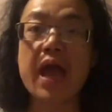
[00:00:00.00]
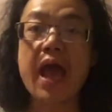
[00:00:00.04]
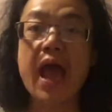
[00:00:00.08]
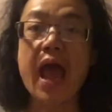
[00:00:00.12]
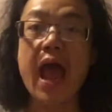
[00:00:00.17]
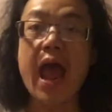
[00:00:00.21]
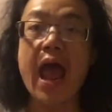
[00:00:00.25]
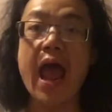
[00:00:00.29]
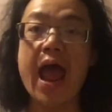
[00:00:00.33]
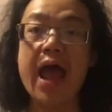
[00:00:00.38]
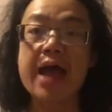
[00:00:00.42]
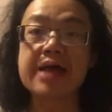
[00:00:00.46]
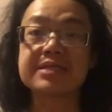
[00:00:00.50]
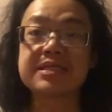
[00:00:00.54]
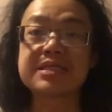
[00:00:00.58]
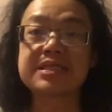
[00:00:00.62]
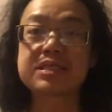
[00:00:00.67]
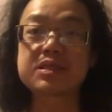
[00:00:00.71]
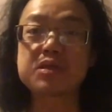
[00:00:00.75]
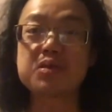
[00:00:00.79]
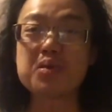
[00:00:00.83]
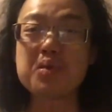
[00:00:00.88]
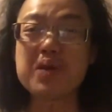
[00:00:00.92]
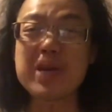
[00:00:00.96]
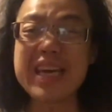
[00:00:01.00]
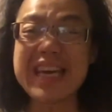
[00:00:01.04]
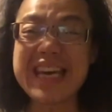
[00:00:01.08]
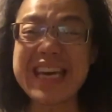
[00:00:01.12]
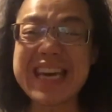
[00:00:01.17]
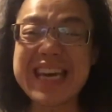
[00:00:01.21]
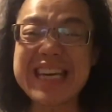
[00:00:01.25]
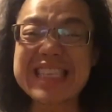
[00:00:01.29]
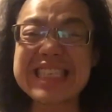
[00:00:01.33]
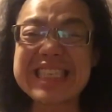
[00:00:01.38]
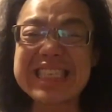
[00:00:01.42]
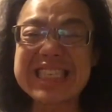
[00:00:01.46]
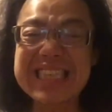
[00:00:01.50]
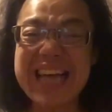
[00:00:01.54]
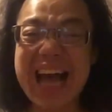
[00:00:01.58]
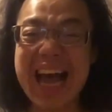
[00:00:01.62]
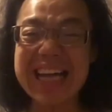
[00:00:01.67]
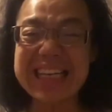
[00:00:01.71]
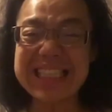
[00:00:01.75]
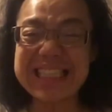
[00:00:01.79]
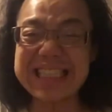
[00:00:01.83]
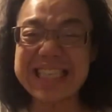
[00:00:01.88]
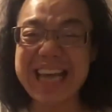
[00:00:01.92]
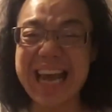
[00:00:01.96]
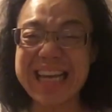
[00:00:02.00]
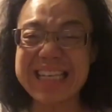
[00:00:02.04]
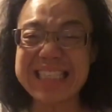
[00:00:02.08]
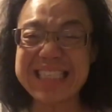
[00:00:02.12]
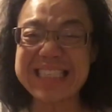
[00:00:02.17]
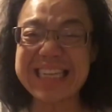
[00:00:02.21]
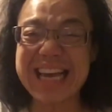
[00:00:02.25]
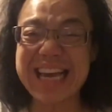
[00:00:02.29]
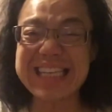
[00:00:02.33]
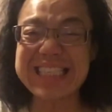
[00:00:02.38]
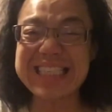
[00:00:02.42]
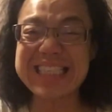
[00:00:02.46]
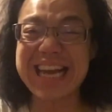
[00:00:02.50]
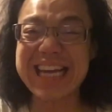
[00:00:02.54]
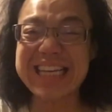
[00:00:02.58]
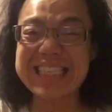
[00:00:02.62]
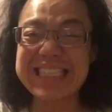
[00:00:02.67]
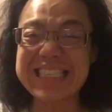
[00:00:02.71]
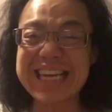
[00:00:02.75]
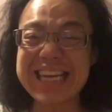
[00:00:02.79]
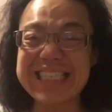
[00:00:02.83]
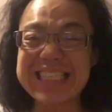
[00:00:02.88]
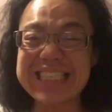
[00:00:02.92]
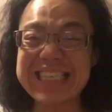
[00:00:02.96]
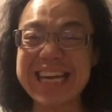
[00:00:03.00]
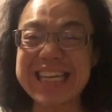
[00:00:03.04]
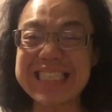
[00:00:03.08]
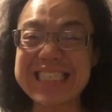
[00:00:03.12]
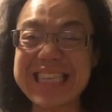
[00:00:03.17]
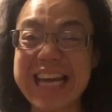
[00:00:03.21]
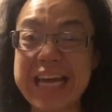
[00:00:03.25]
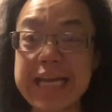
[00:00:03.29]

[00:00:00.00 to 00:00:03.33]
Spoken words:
And squeeze. Tight, tight, tight, tight, tight, tight, tight.